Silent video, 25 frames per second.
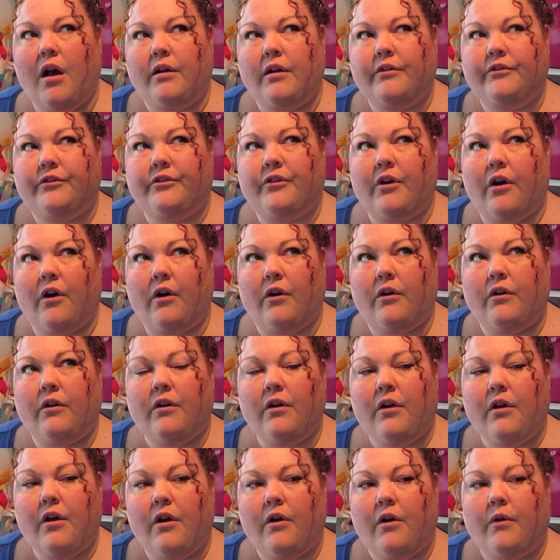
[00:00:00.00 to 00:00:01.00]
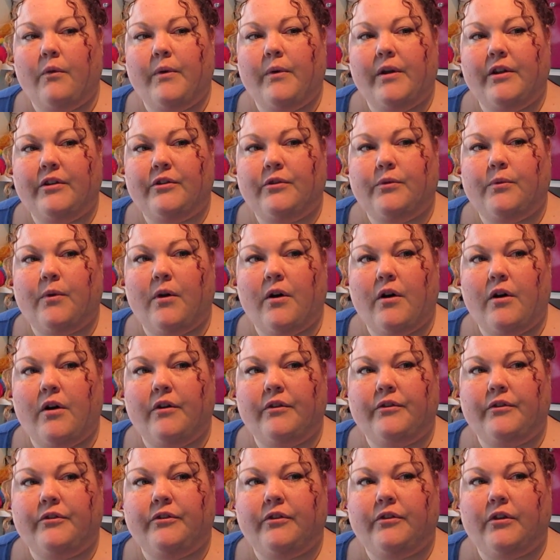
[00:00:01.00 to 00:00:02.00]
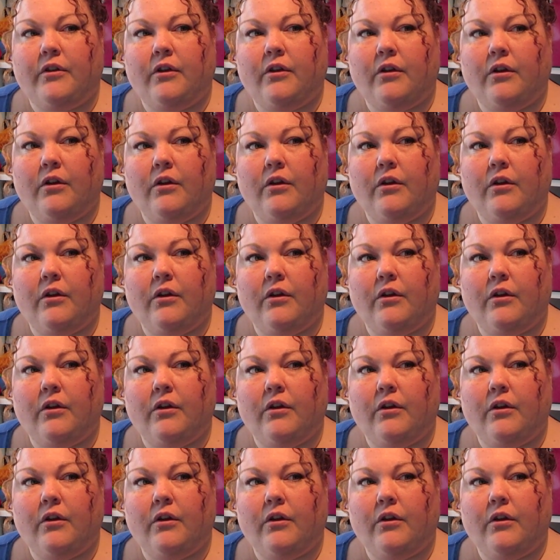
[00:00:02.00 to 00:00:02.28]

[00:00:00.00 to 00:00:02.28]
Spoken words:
song, which was...